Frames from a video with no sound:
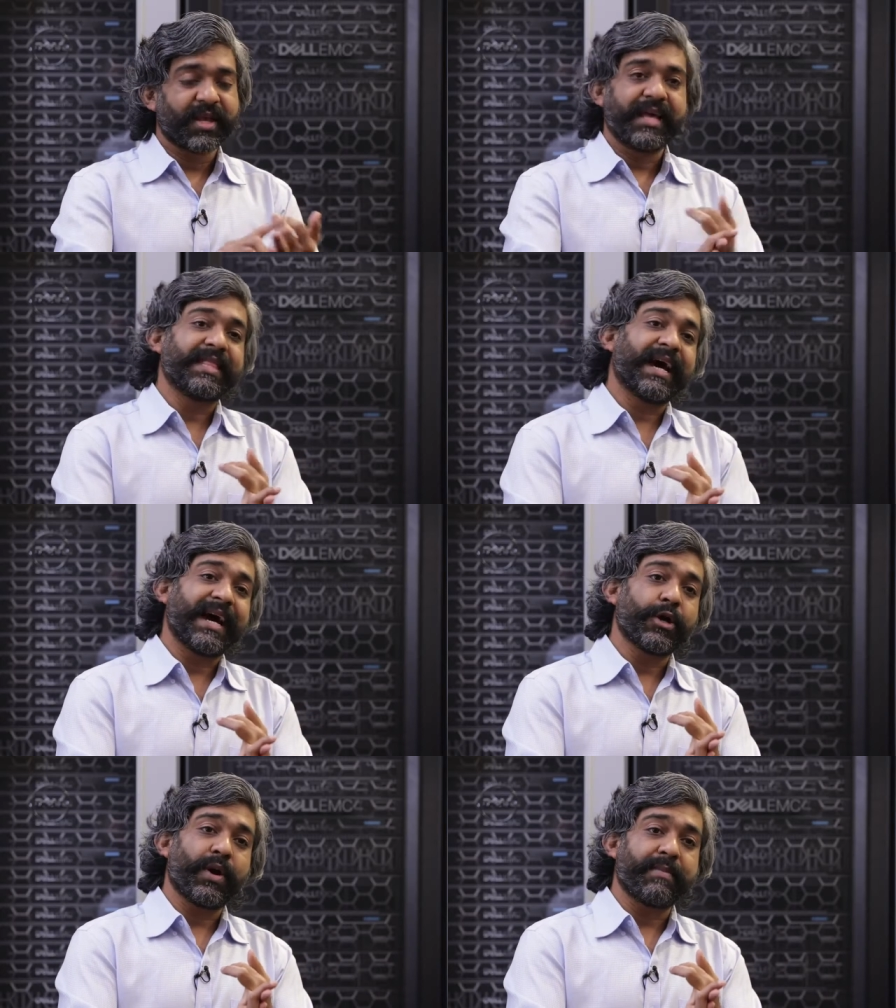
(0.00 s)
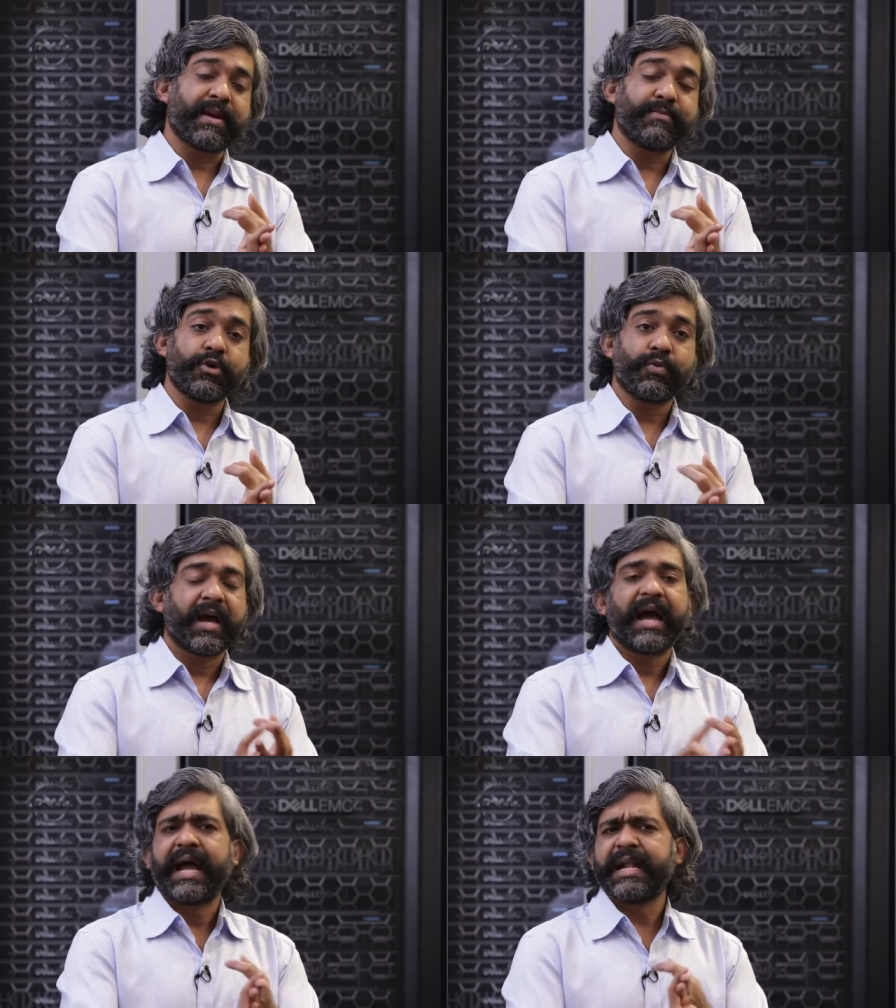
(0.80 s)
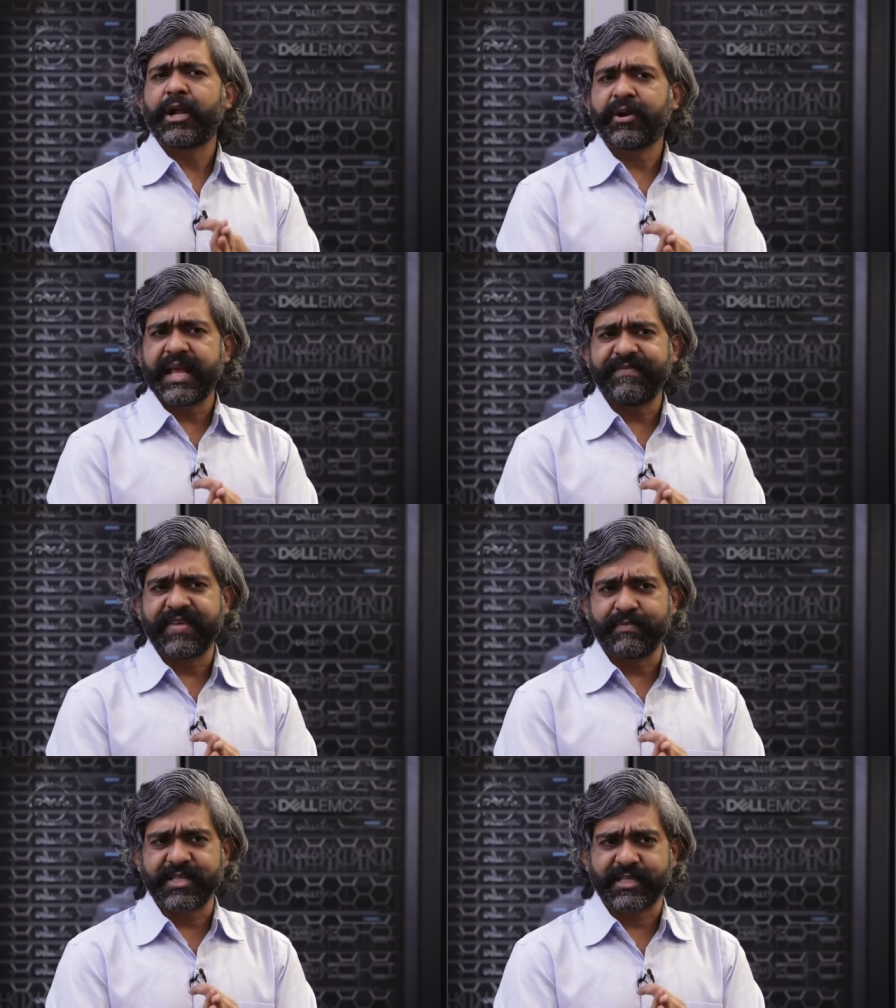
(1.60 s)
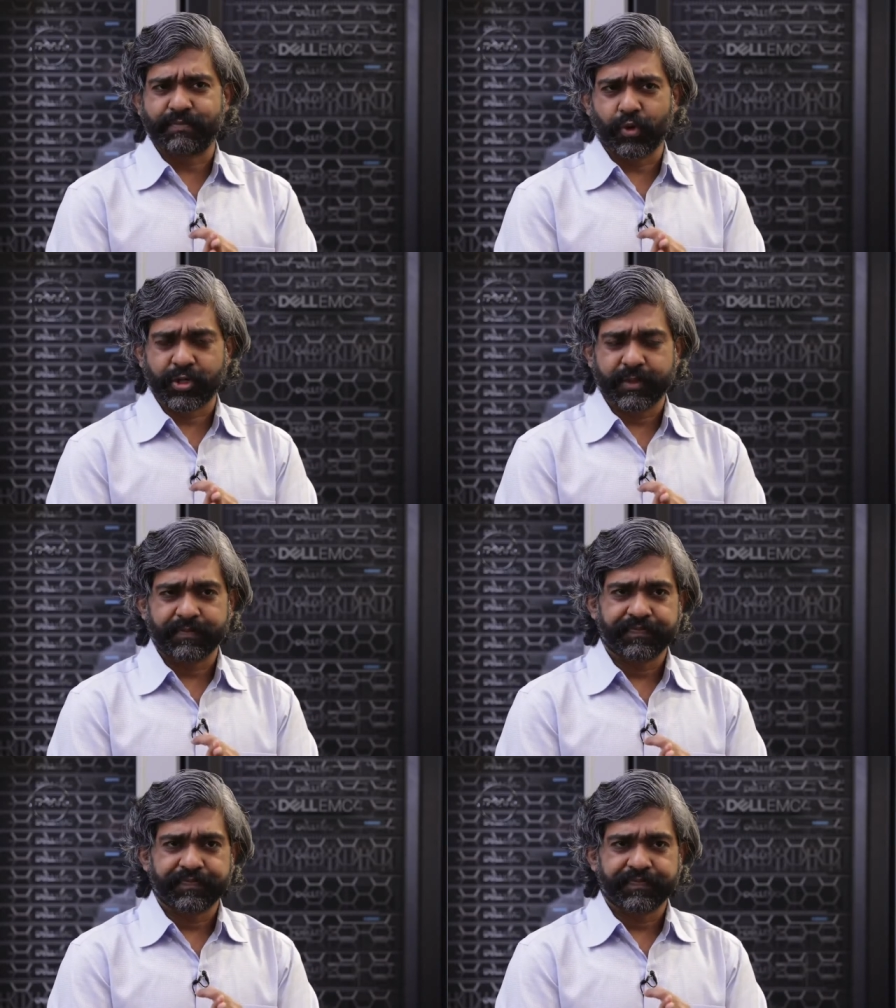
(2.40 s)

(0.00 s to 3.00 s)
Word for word: in the IOMMU, and around NVMe support.